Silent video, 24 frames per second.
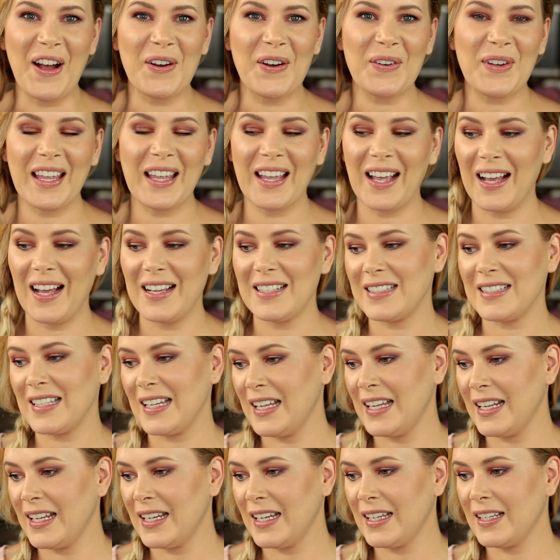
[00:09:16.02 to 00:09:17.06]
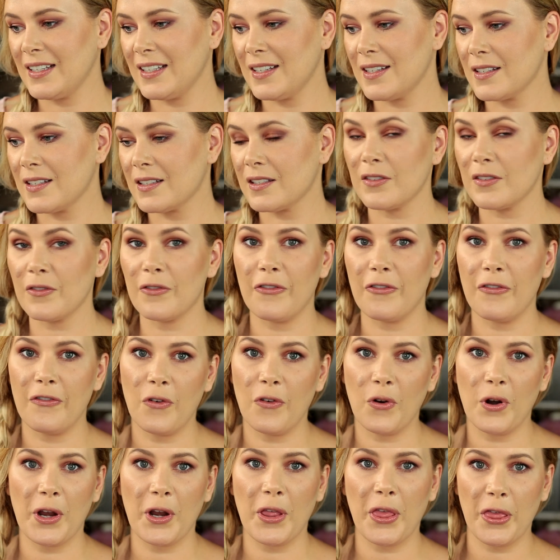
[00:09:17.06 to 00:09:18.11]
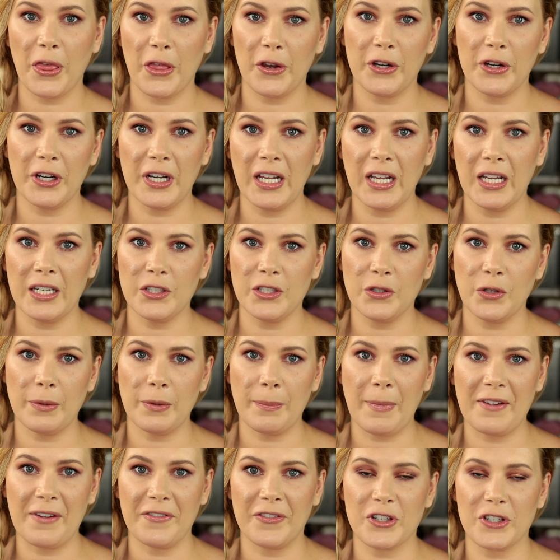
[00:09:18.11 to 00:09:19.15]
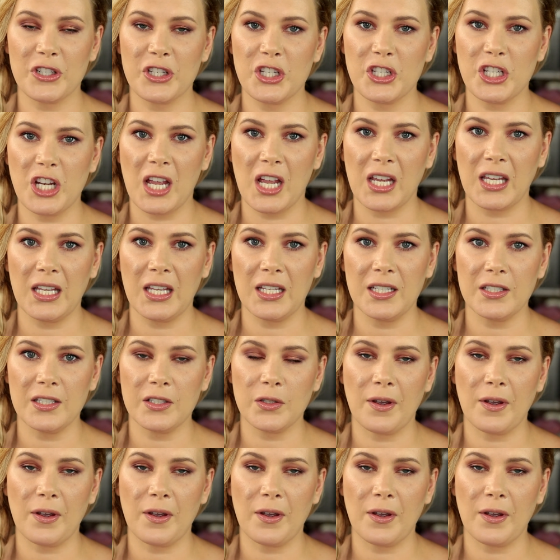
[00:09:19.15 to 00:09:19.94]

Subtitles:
Okay guys, it is 4:30 doing my first check-in,